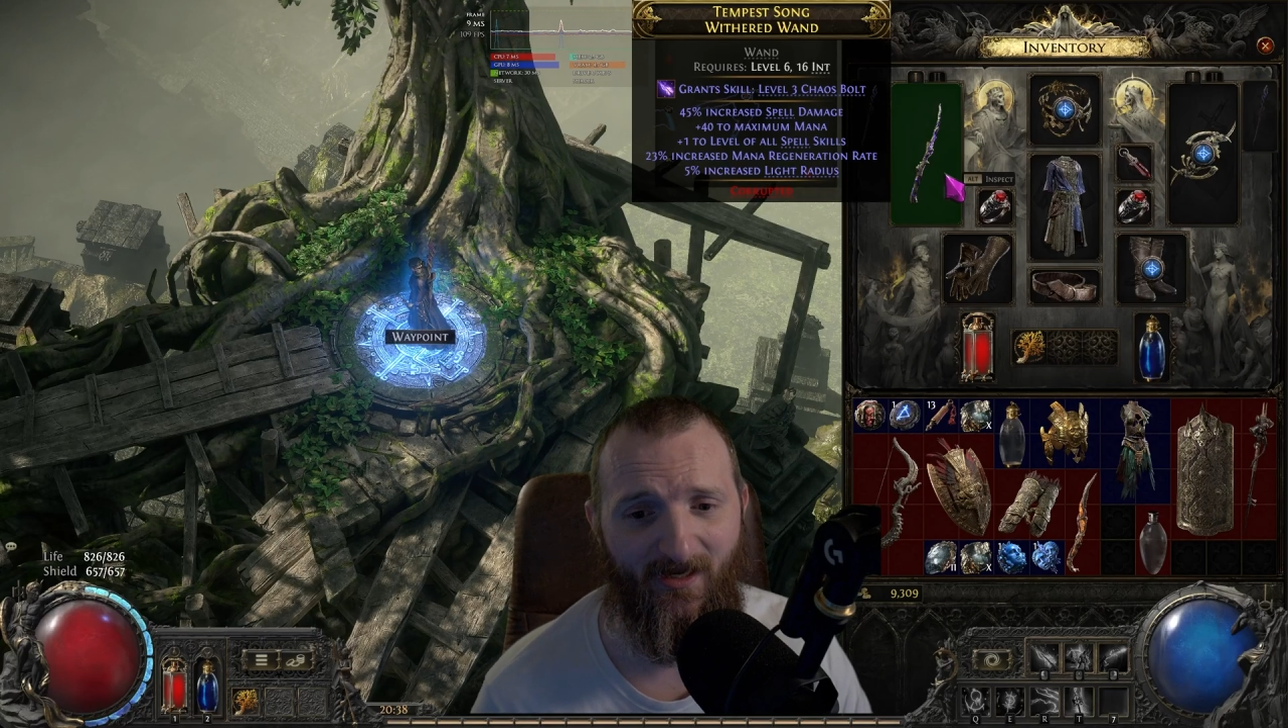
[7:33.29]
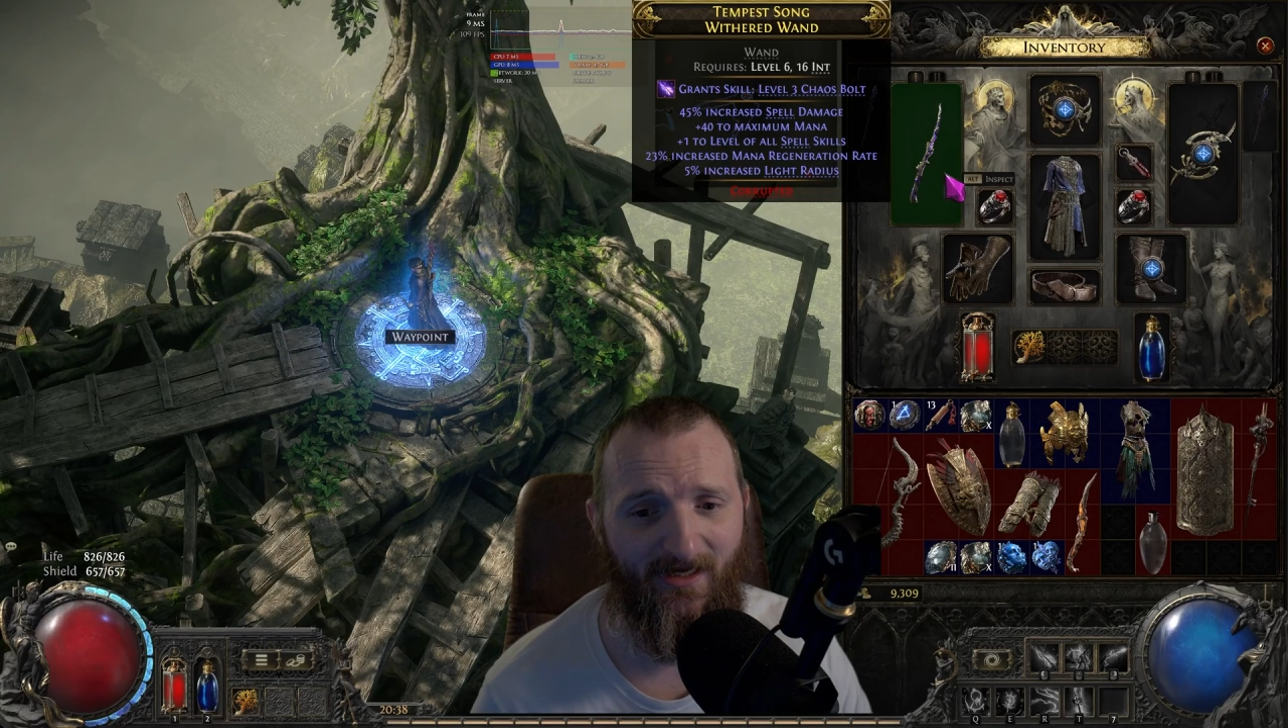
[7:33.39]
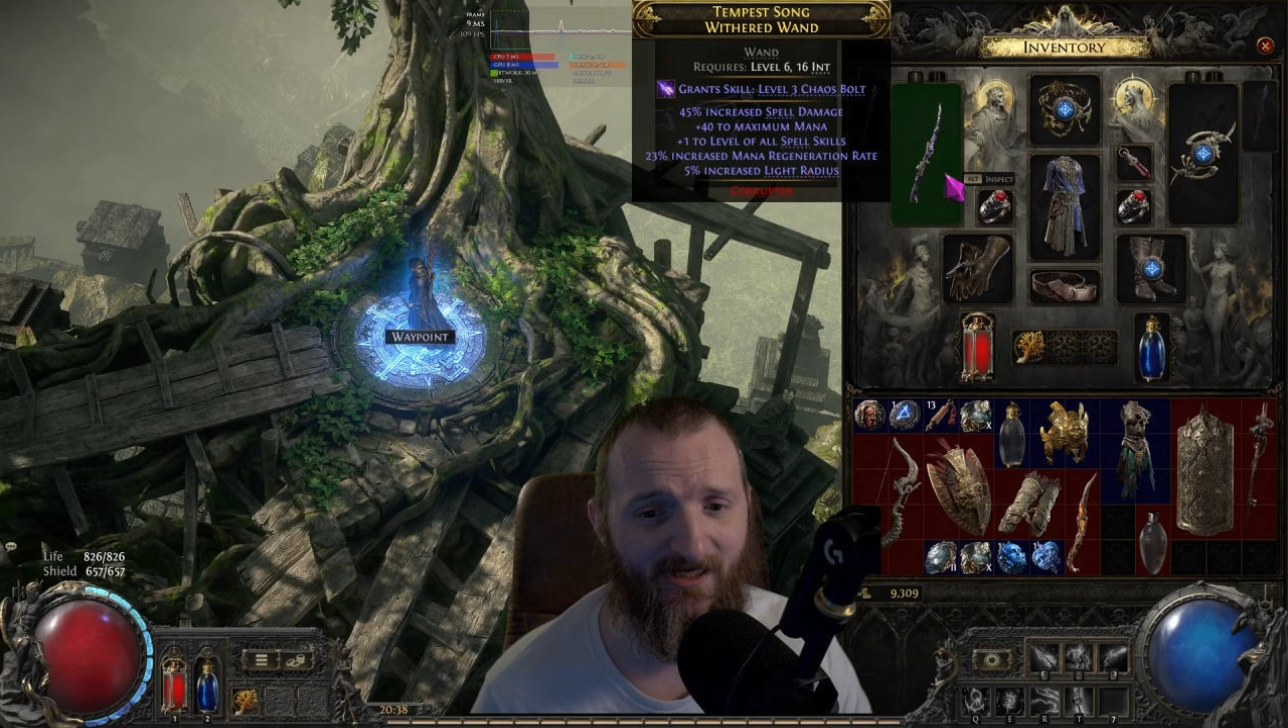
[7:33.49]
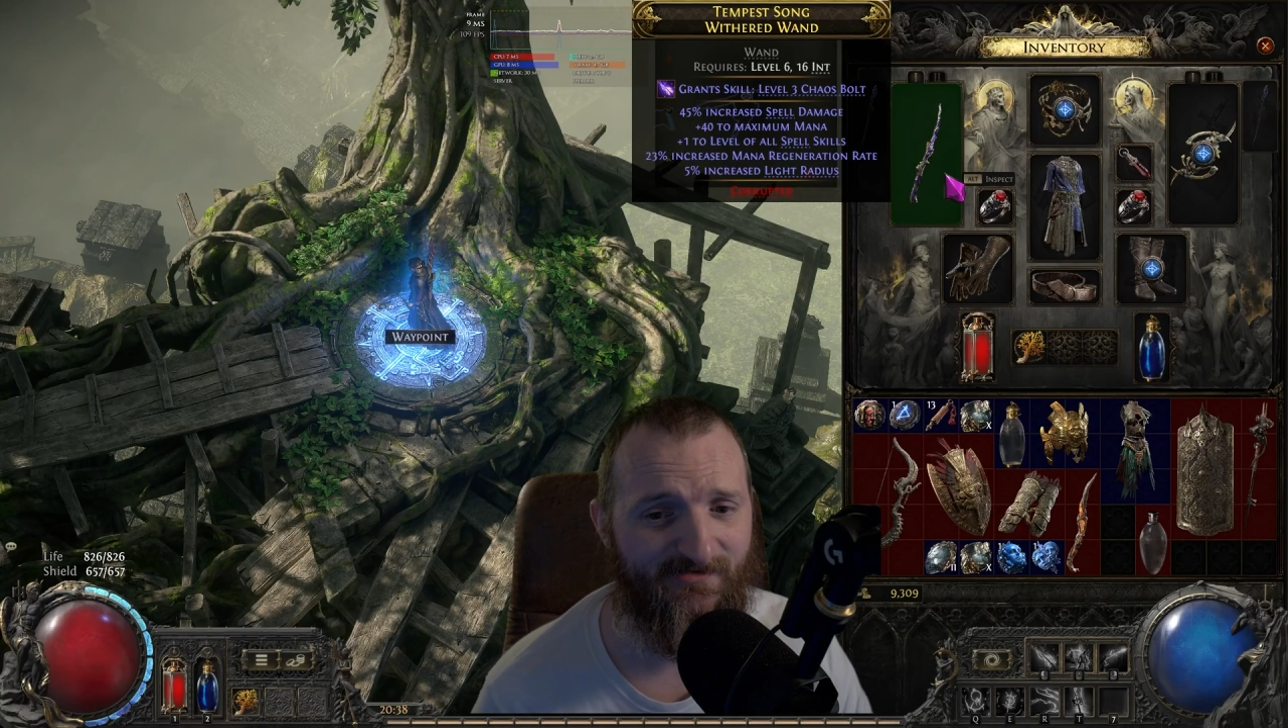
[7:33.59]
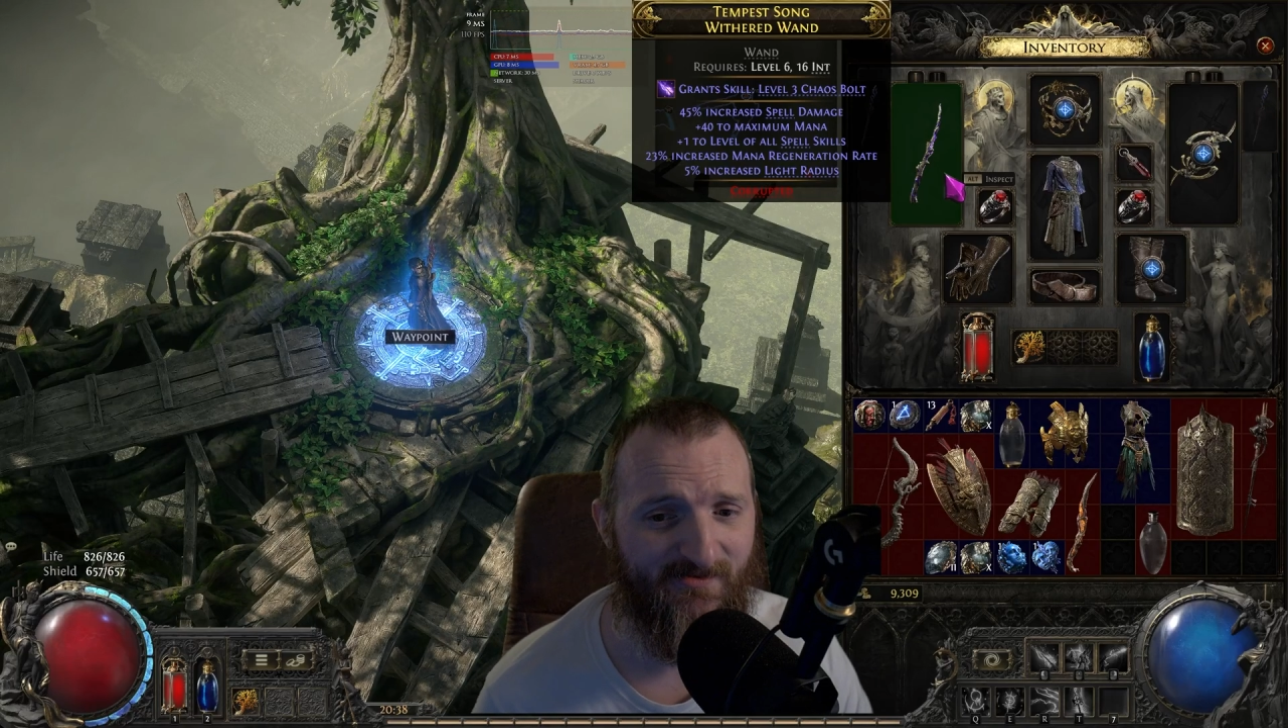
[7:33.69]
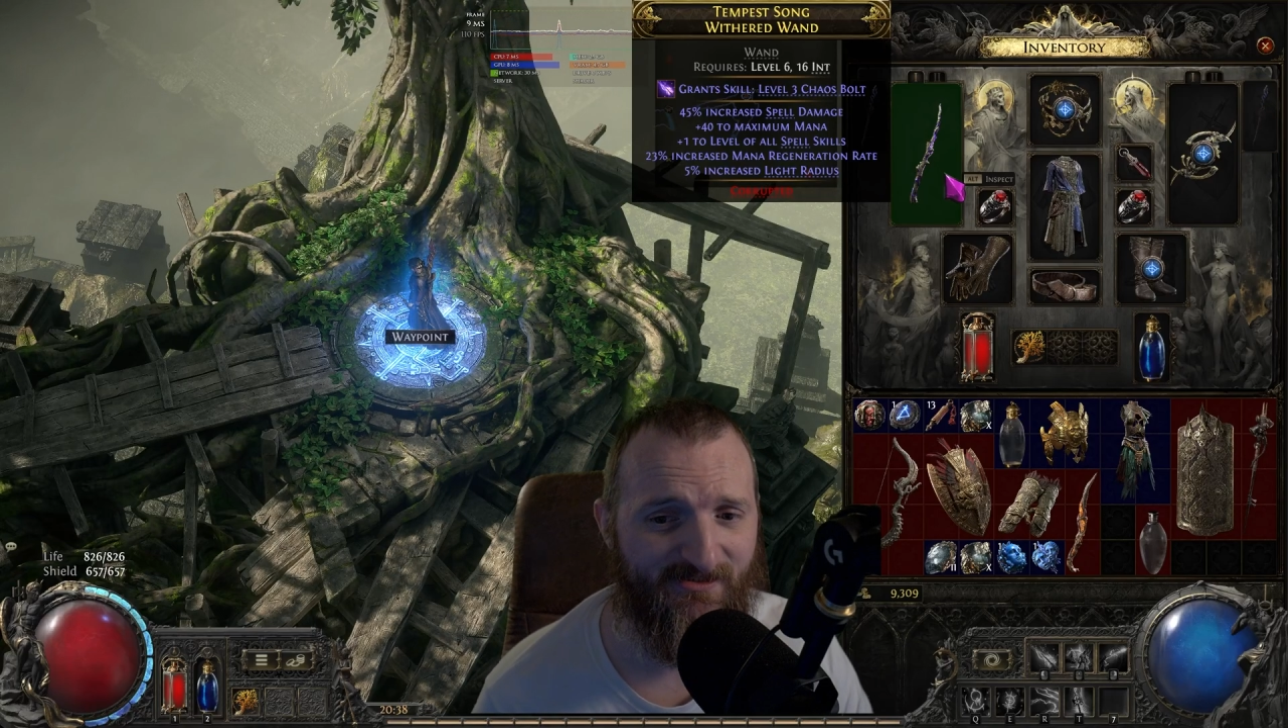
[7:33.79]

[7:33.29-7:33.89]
It gives me